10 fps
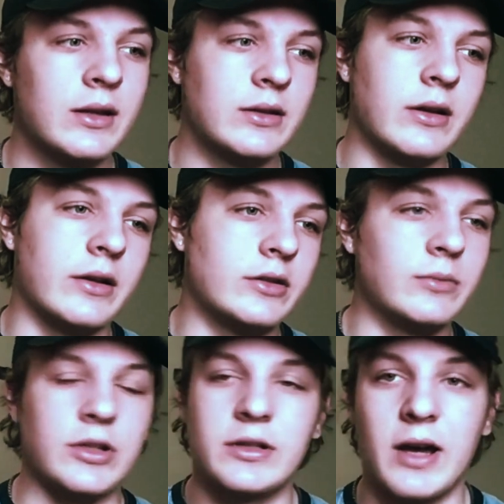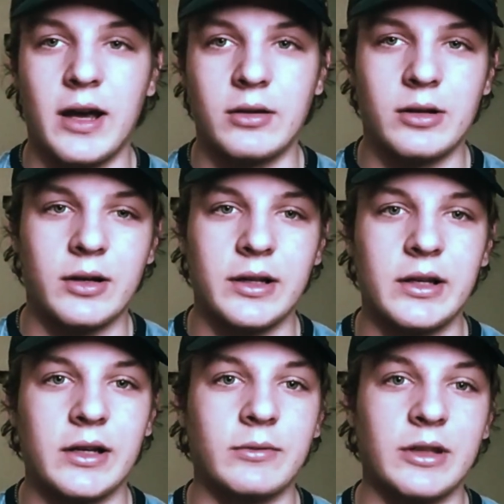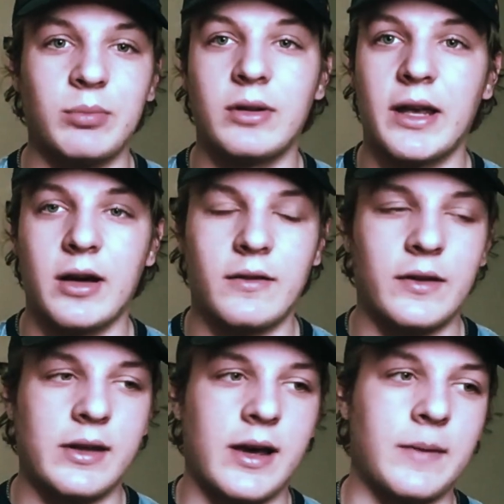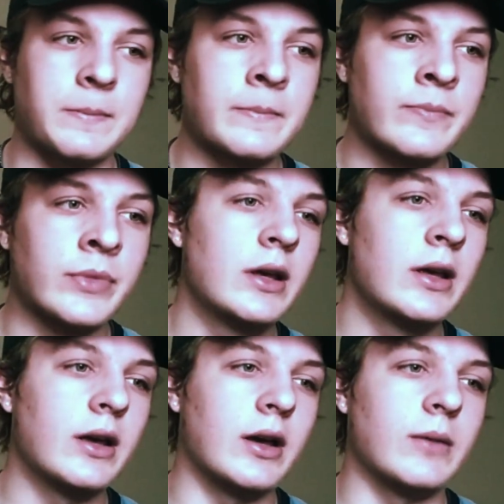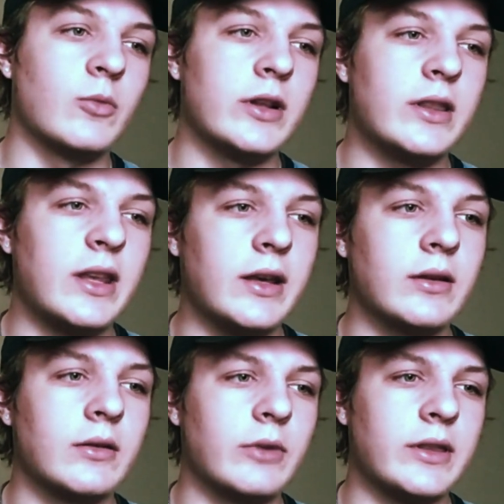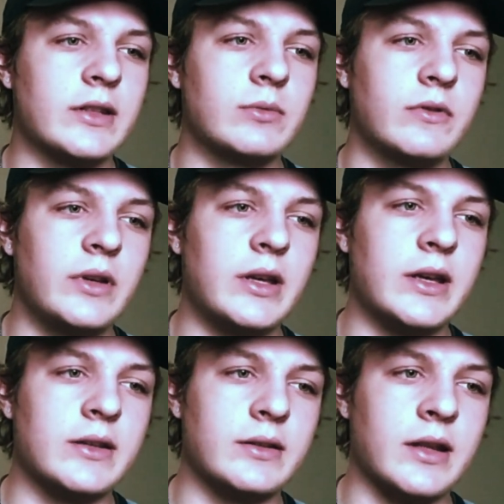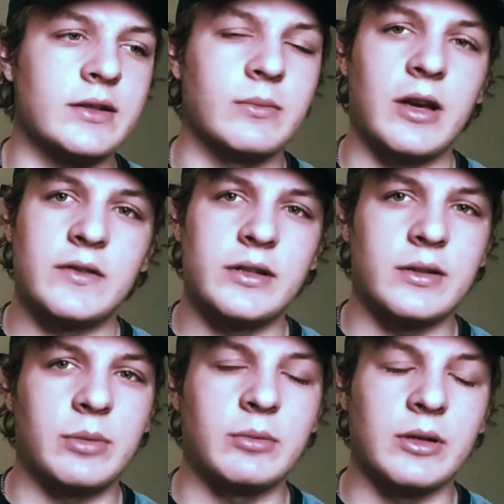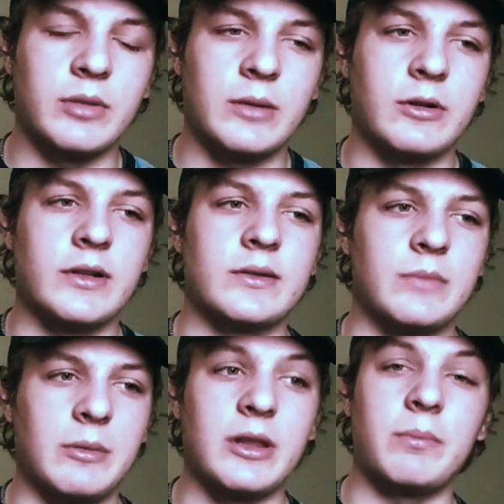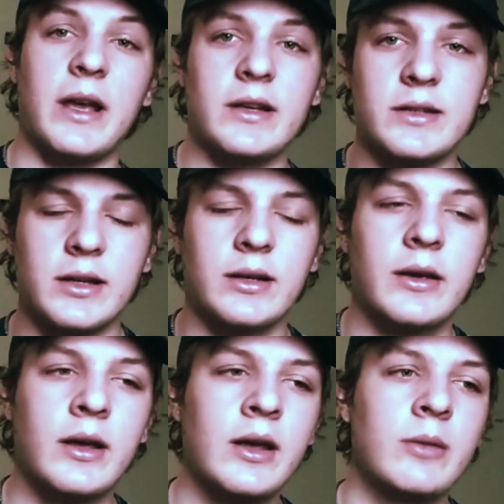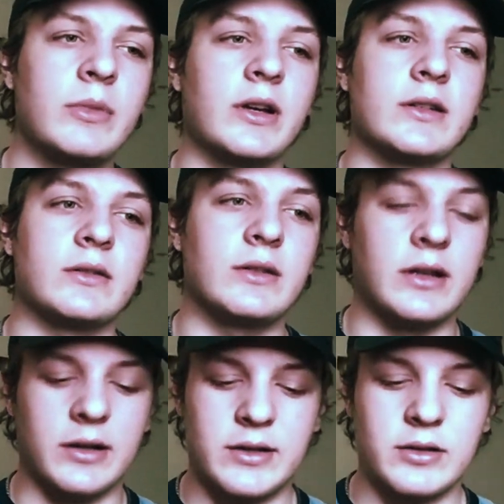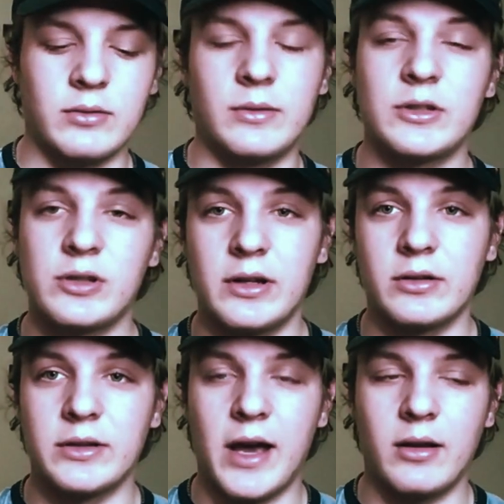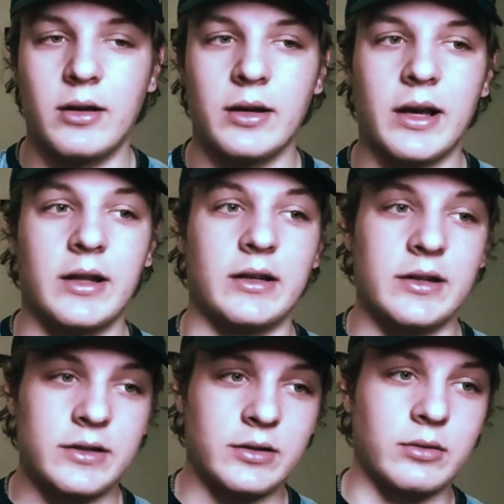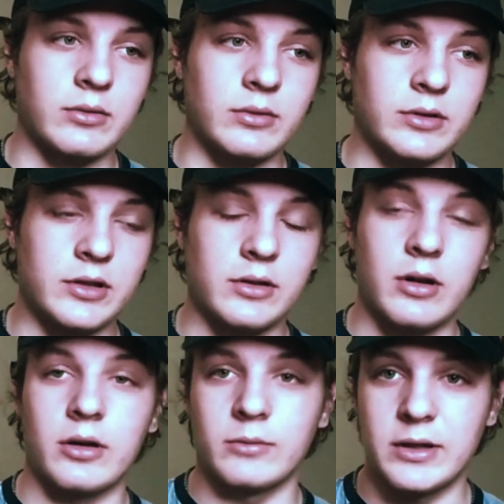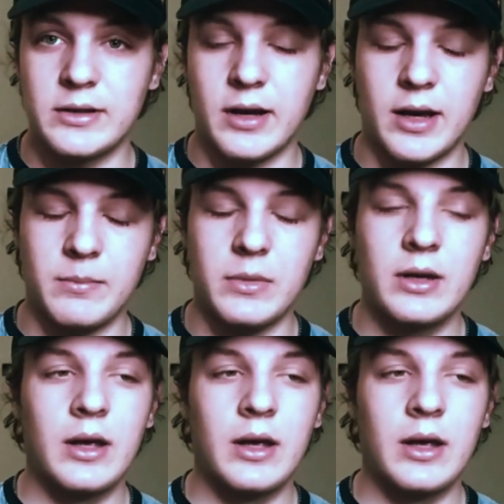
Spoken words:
not too much dialogue and he can really play off of that. One thing with this movie is that I've seen some people complain about is maybe the pacing, because there is so little dialogue and it is such a long runtime,